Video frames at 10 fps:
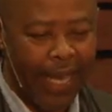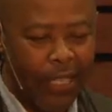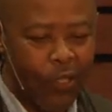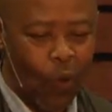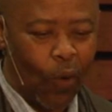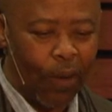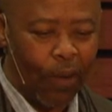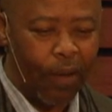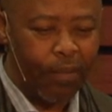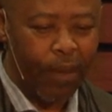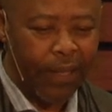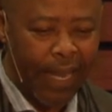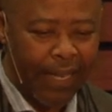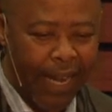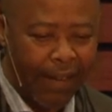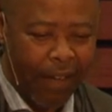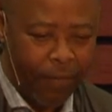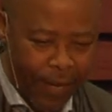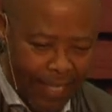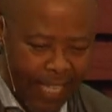so, the
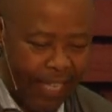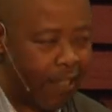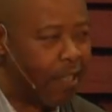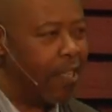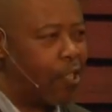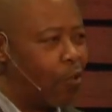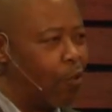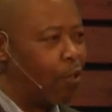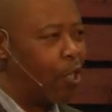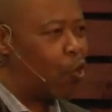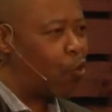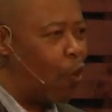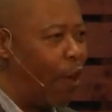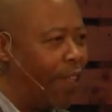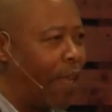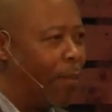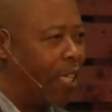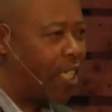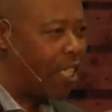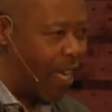first thing is to destroy the
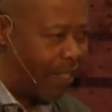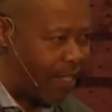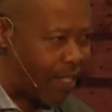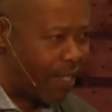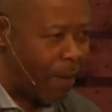magicians,